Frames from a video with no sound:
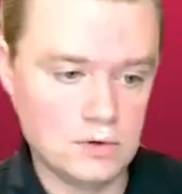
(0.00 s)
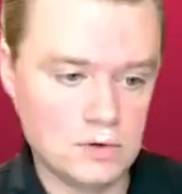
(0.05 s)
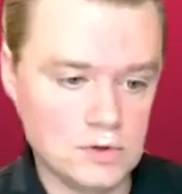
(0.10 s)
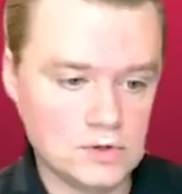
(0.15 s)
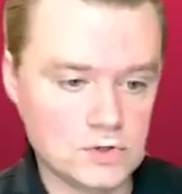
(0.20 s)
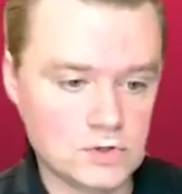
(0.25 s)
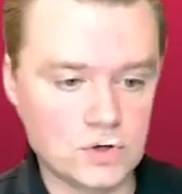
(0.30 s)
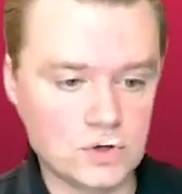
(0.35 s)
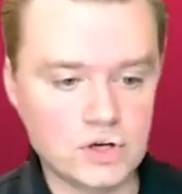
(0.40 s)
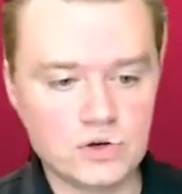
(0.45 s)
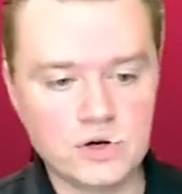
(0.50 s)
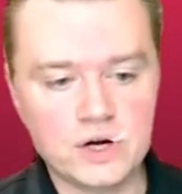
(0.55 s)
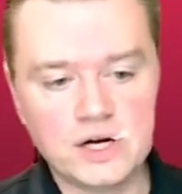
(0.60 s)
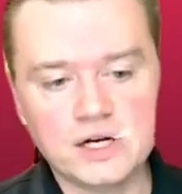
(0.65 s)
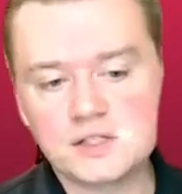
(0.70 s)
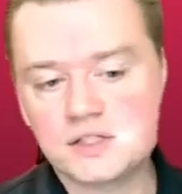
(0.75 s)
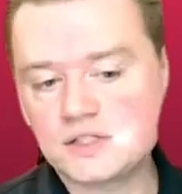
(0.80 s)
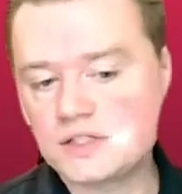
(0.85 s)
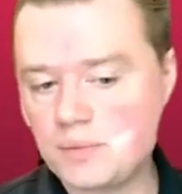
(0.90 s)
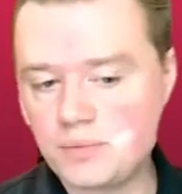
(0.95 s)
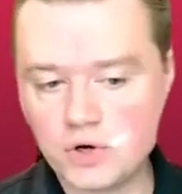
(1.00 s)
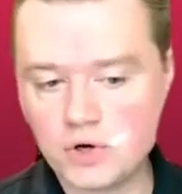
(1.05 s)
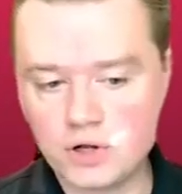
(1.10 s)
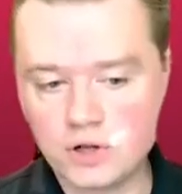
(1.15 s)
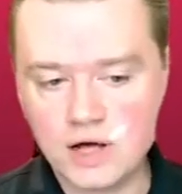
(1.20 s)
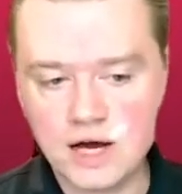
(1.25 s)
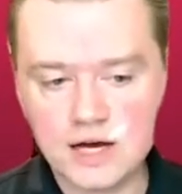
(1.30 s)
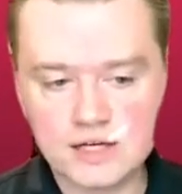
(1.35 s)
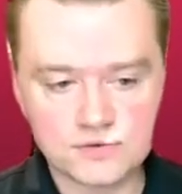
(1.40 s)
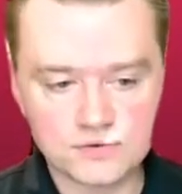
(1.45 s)
So we're going to create a separate
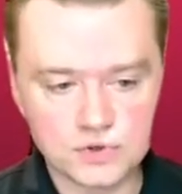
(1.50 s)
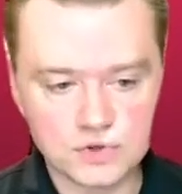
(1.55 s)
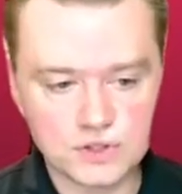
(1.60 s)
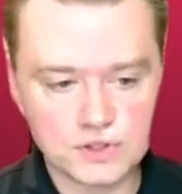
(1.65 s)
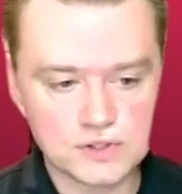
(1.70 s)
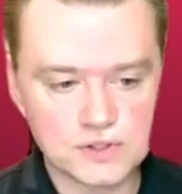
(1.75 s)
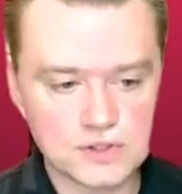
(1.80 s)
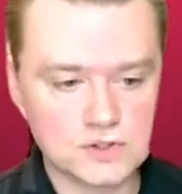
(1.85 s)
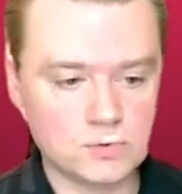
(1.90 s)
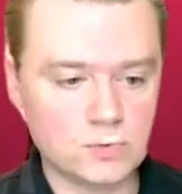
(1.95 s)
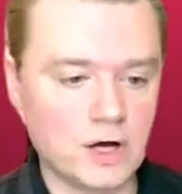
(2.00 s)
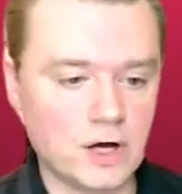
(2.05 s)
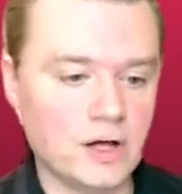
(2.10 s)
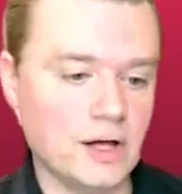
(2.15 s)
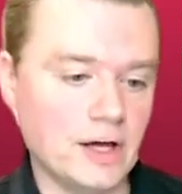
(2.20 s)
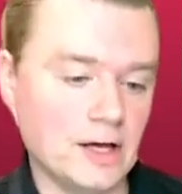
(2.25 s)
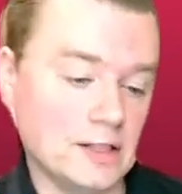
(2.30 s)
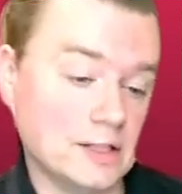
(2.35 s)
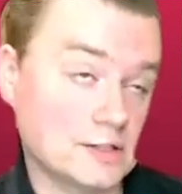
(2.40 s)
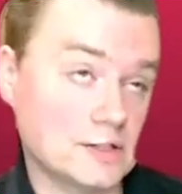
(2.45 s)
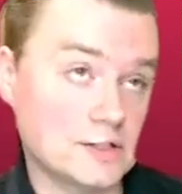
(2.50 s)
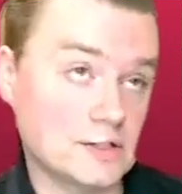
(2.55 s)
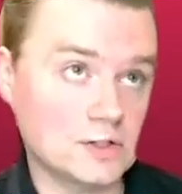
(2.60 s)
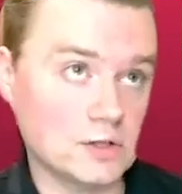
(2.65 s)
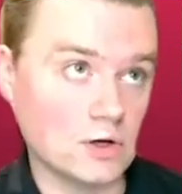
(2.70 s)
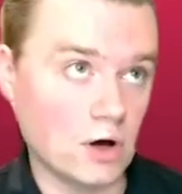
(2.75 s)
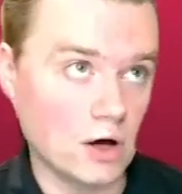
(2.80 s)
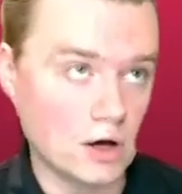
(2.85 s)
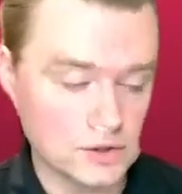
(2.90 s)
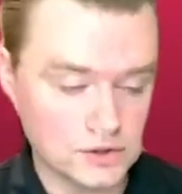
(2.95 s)
class for this as well. And this
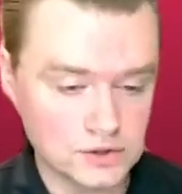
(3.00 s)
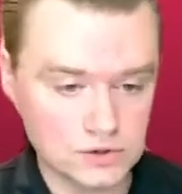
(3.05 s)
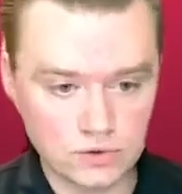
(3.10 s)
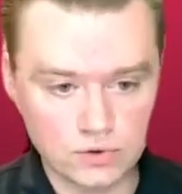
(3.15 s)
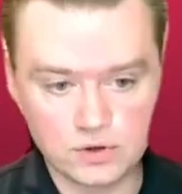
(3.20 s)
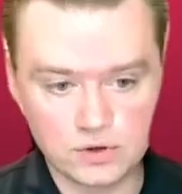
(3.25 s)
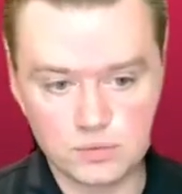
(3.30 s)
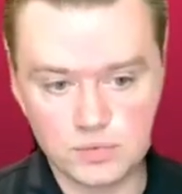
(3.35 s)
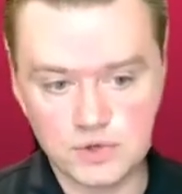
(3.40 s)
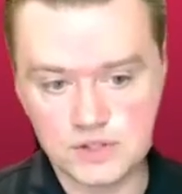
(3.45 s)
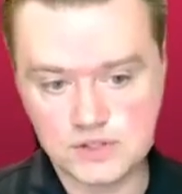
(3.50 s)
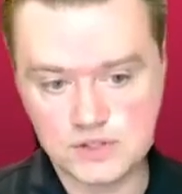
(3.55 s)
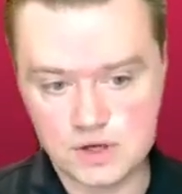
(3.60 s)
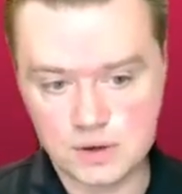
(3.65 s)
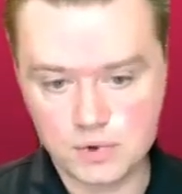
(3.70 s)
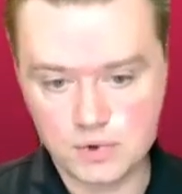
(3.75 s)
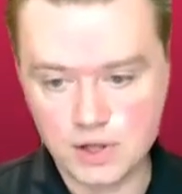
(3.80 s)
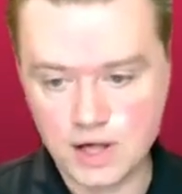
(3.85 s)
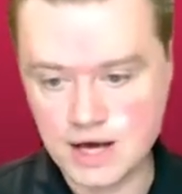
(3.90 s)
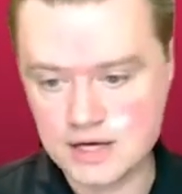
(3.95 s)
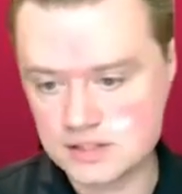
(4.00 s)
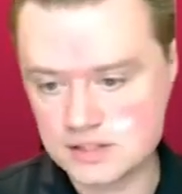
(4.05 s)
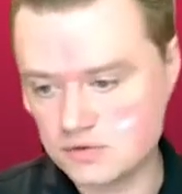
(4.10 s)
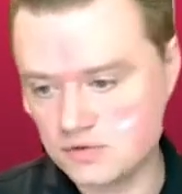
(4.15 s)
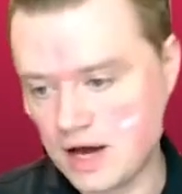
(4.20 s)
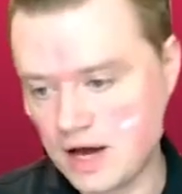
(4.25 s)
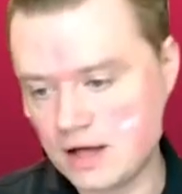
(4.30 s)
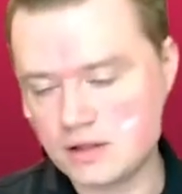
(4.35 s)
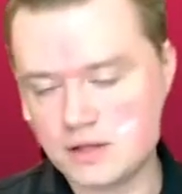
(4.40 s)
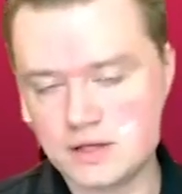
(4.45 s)
is also going to be a subclass of
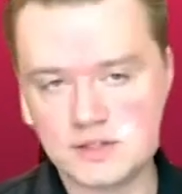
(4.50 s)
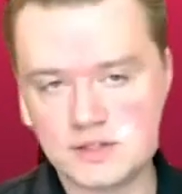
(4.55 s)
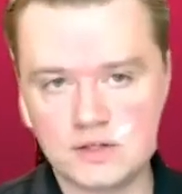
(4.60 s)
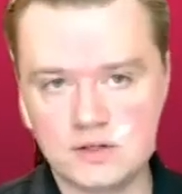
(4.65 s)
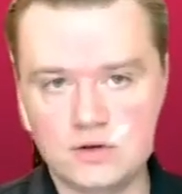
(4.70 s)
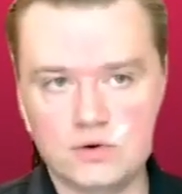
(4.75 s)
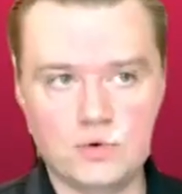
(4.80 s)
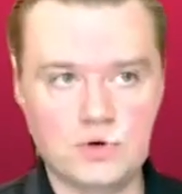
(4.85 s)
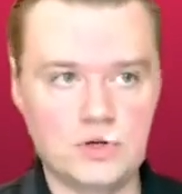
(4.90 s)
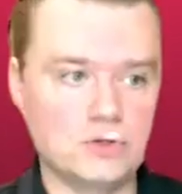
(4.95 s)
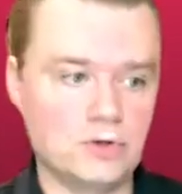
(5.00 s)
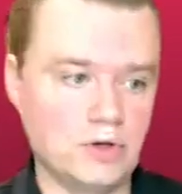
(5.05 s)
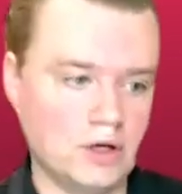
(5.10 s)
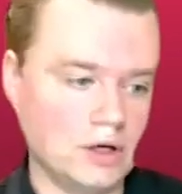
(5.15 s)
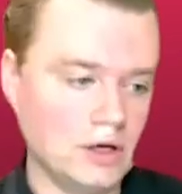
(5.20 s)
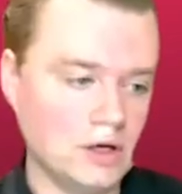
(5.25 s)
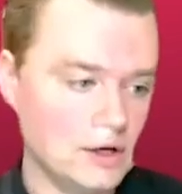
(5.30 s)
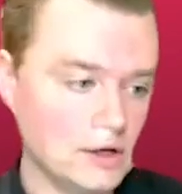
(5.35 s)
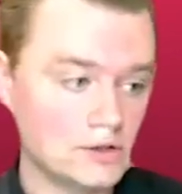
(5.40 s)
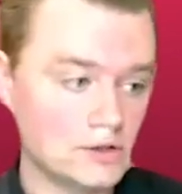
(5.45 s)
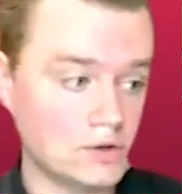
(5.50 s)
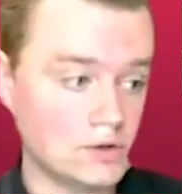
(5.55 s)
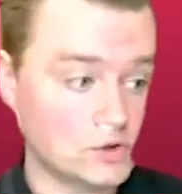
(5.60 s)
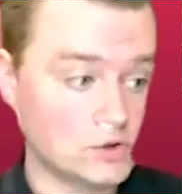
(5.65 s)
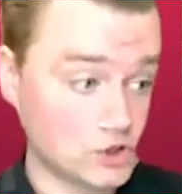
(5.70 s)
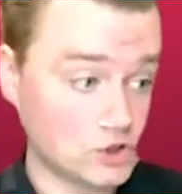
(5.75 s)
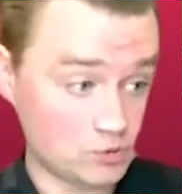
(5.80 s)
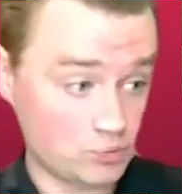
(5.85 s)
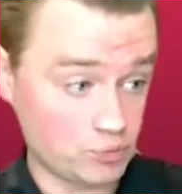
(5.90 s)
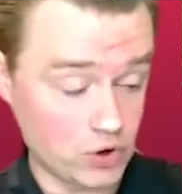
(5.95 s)
atlas. I know we're doing, so
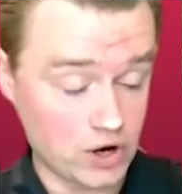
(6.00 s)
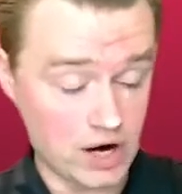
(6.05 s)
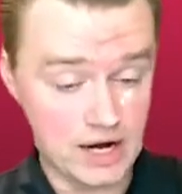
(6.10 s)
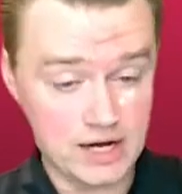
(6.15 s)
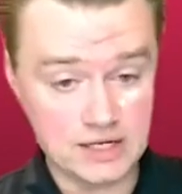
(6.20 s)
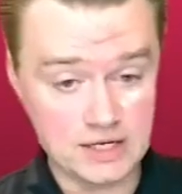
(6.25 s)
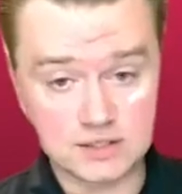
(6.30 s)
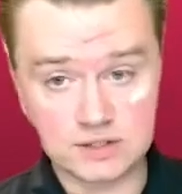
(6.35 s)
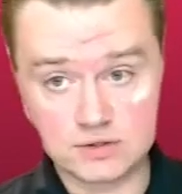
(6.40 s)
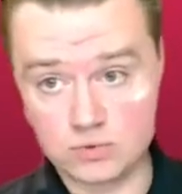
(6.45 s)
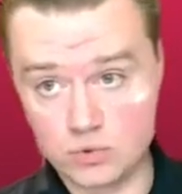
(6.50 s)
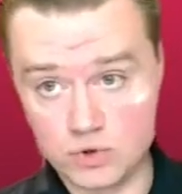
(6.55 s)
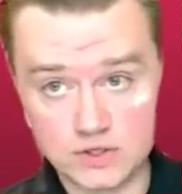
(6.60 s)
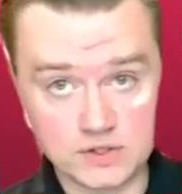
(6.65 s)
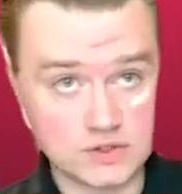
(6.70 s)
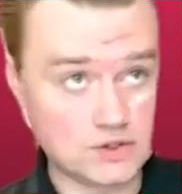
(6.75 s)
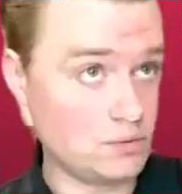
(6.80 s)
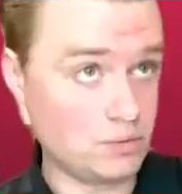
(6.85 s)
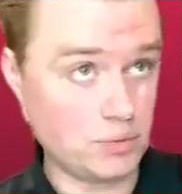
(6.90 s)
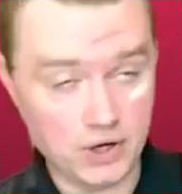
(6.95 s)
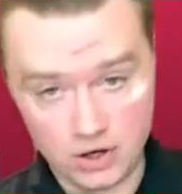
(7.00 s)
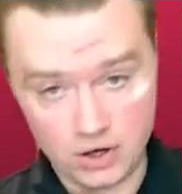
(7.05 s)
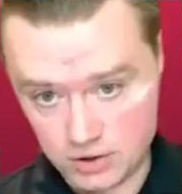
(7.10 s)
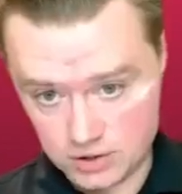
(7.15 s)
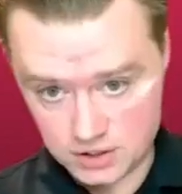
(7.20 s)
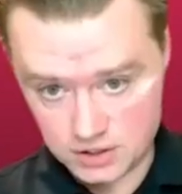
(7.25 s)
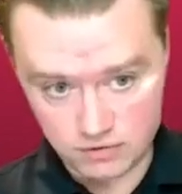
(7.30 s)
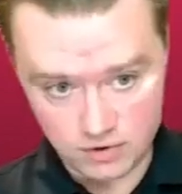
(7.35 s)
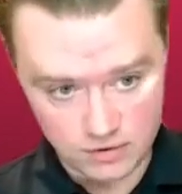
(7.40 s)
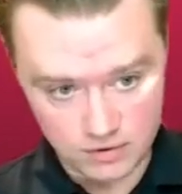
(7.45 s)
sprite was the
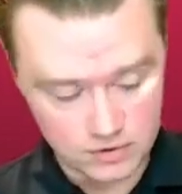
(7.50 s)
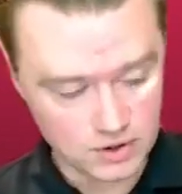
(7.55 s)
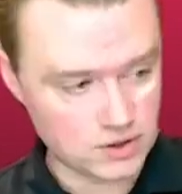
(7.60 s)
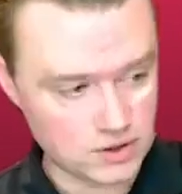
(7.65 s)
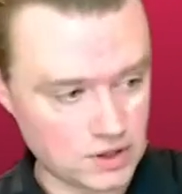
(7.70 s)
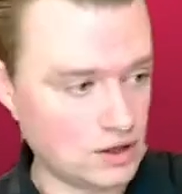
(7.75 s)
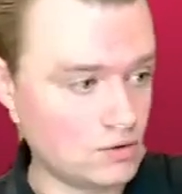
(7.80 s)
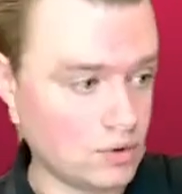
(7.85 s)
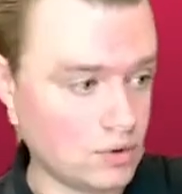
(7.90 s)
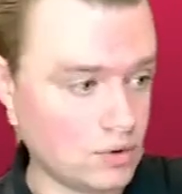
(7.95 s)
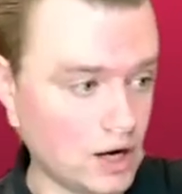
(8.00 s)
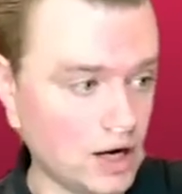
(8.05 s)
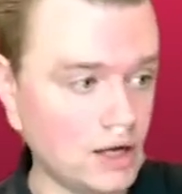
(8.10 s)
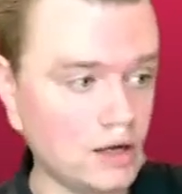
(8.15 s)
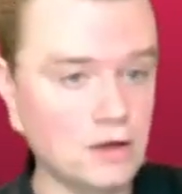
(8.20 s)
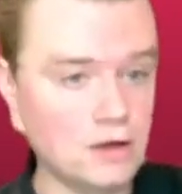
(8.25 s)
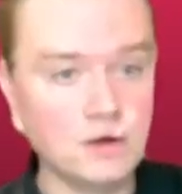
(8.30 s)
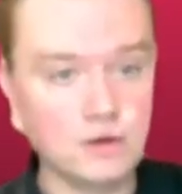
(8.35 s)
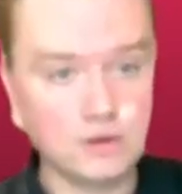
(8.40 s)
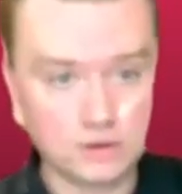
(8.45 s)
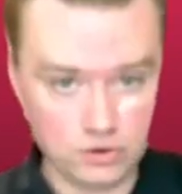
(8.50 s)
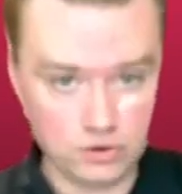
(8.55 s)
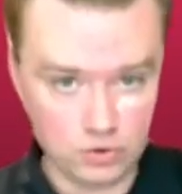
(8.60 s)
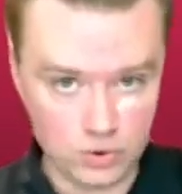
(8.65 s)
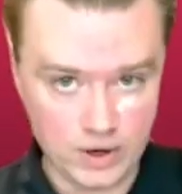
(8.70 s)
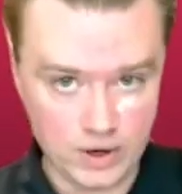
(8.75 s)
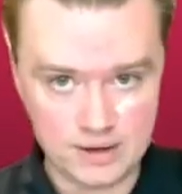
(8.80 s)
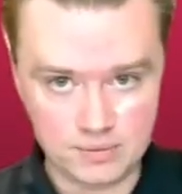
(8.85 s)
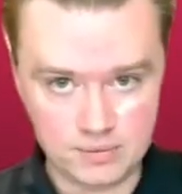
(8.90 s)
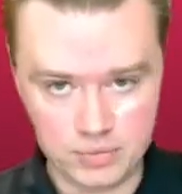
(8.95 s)
parent of everything, right? The
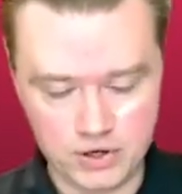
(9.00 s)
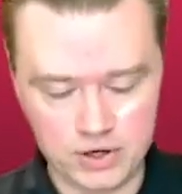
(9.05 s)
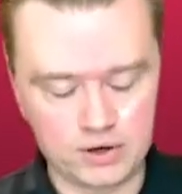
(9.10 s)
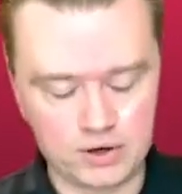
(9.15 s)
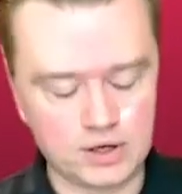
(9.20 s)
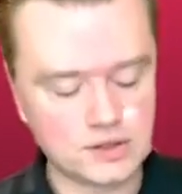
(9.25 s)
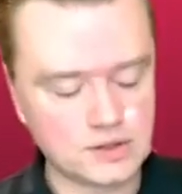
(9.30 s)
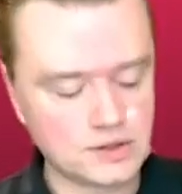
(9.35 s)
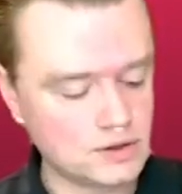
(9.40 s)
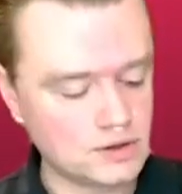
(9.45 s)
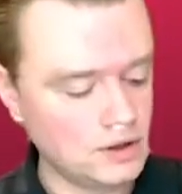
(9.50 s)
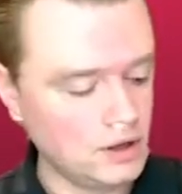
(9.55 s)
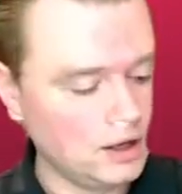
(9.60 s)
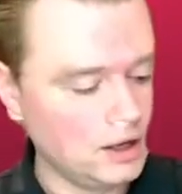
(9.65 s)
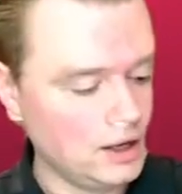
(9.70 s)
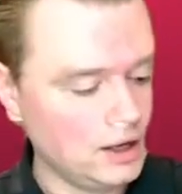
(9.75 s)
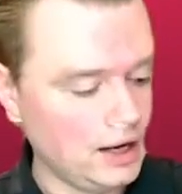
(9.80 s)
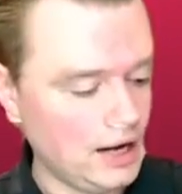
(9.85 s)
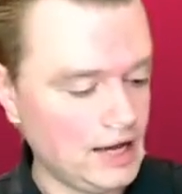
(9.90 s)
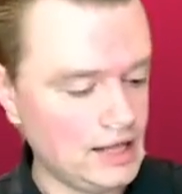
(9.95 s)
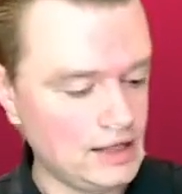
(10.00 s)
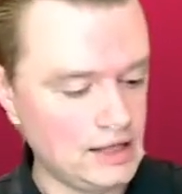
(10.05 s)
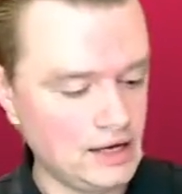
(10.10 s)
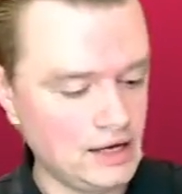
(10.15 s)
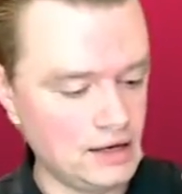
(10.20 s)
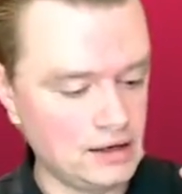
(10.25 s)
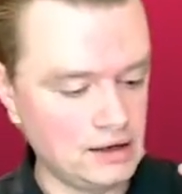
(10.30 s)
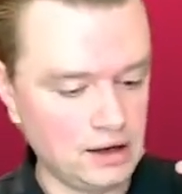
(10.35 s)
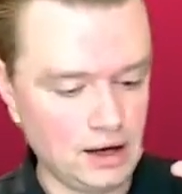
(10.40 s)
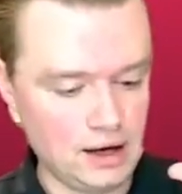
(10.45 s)
grandparent. And
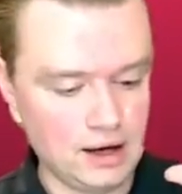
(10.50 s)
then